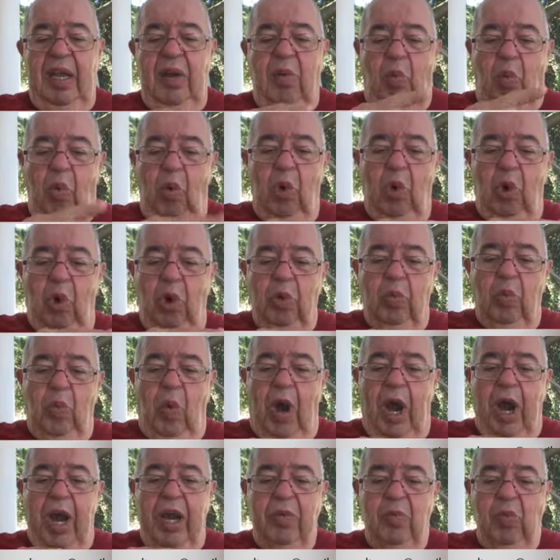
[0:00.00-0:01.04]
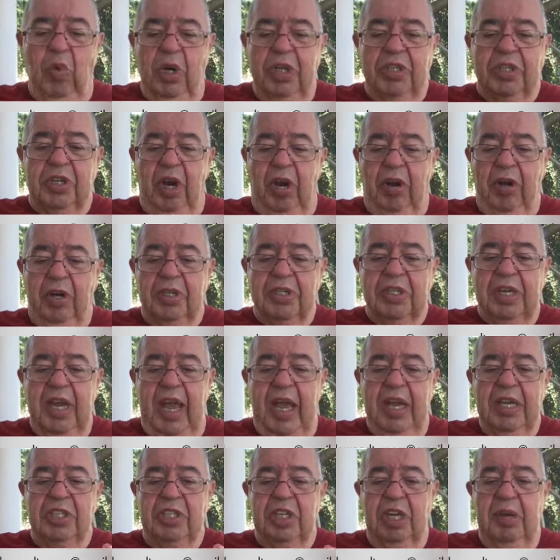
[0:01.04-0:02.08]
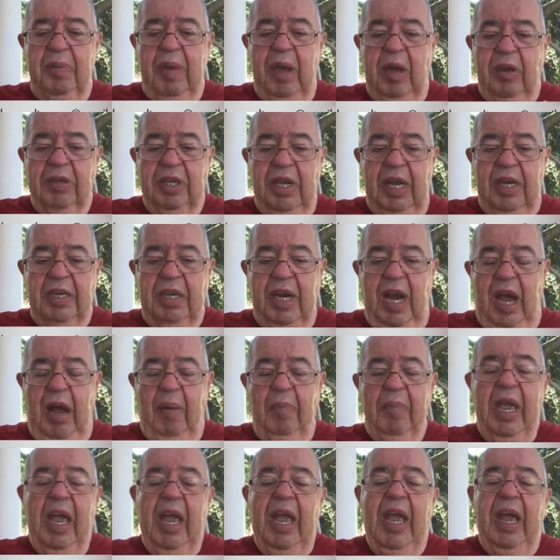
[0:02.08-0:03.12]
worldwidewoodturners at gmail.com.